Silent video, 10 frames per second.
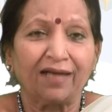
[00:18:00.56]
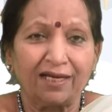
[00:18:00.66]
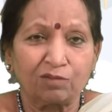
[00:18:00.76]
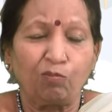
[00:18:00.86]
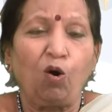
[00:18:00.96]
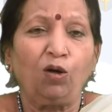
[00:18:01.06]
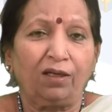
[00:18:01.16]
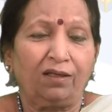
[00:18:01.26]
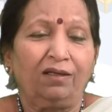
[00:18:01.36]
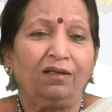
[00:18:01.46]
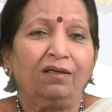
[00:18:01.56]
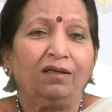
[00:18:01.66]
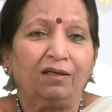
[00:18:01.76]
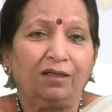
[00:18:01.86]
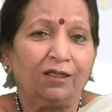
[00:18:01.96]
has bought
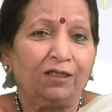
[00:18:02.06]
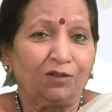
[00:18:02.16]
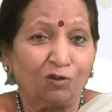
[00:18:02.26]
the